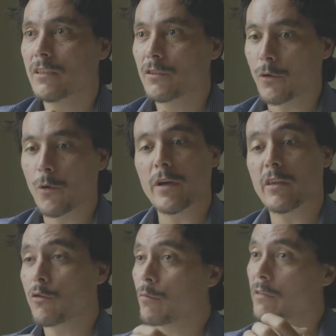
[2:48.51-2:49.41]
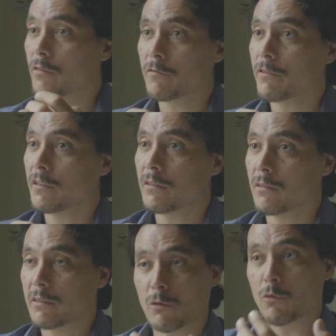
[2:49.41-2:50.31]
So it could be something
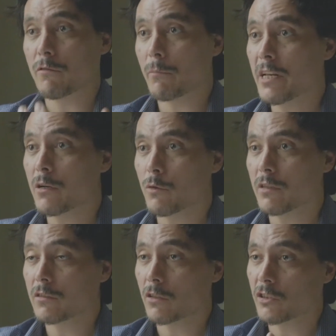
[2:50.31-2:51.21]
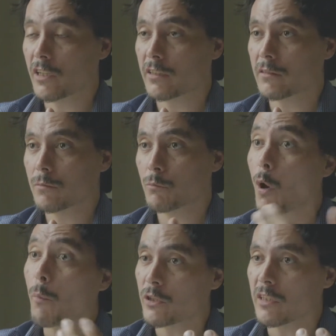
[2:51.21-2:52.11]
that we're familiar with, such as
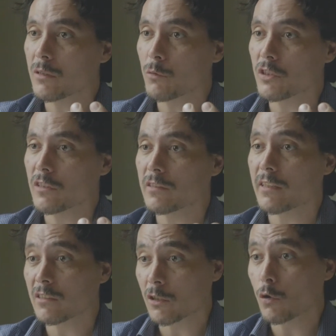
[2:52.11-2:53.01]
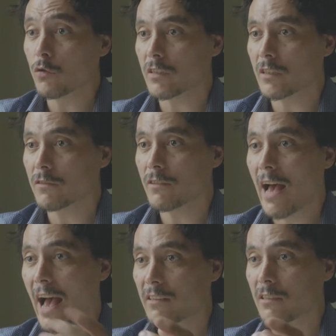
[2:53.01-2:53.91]
property, which is exclusive
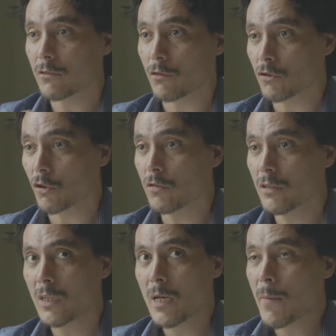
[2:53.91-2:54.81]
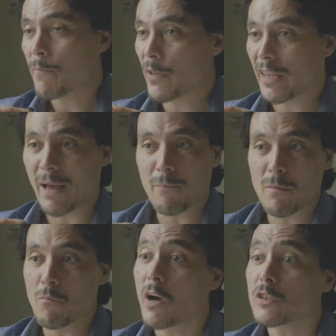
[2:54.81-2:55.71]
access control, but it can be
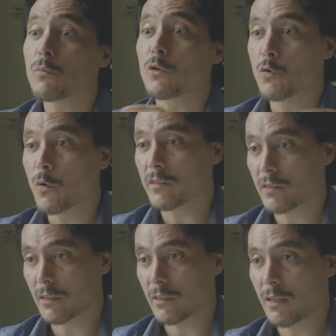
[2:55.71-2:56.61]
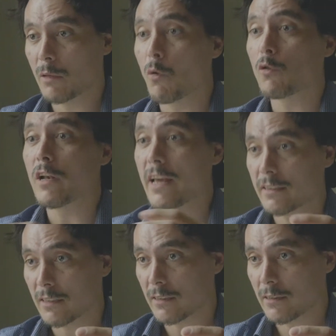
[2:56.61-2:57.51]
much more nuanced and
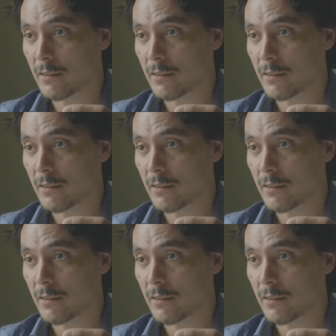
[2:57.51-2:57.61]
modulated,